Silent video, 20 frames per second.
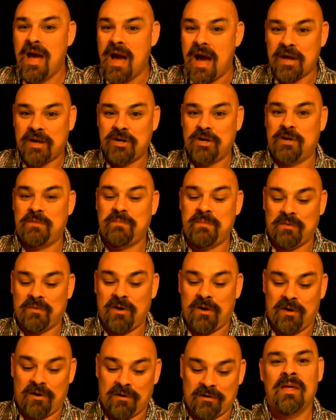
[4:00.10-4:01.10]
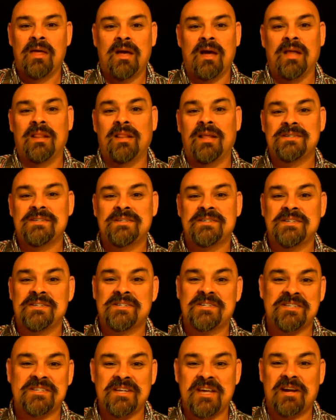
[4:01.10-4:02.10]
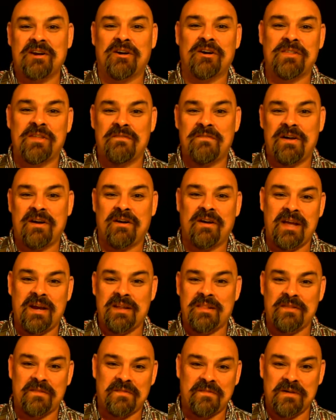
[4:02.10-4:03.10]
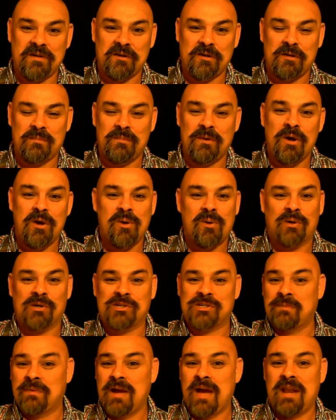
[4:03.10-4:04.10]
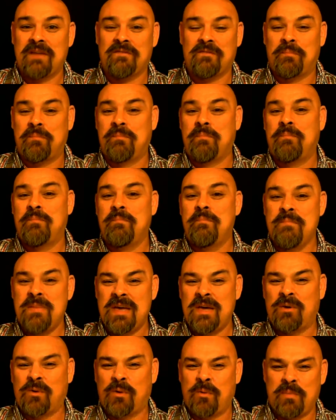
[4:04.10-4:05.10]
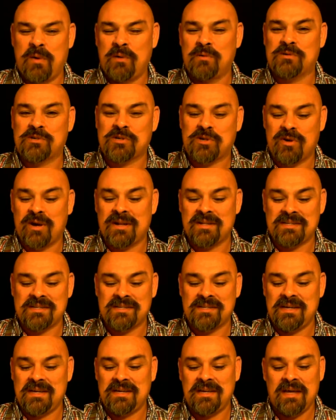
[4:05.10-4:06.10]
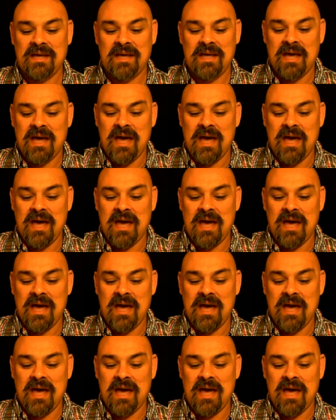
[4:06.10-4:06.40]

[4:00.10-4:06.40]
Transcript: I could be wrong. Unless it's a stinger at the very end of the film or some kind of a mid or post-credit scene,